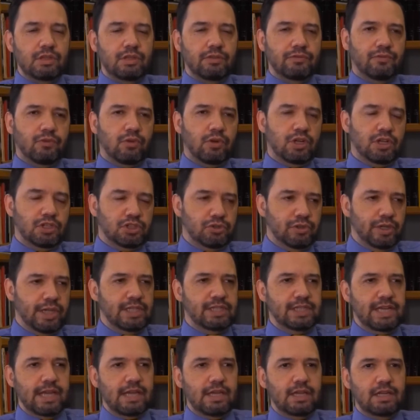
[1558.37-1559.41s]
For, there's three
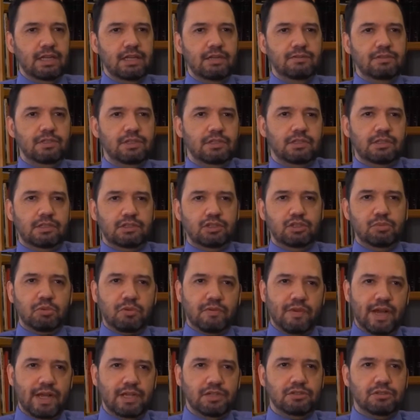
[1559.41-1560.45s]
executives. There's a
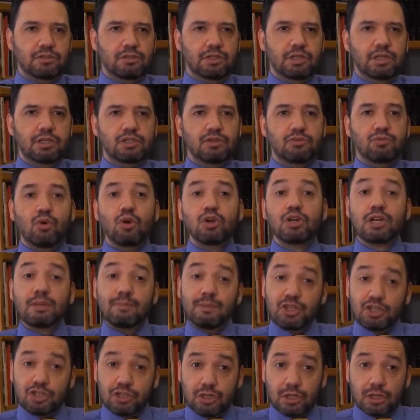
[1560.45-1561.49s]
supervisor. There's a board
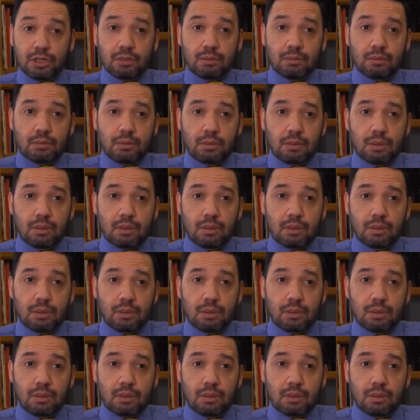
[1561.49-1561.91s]
commissioner,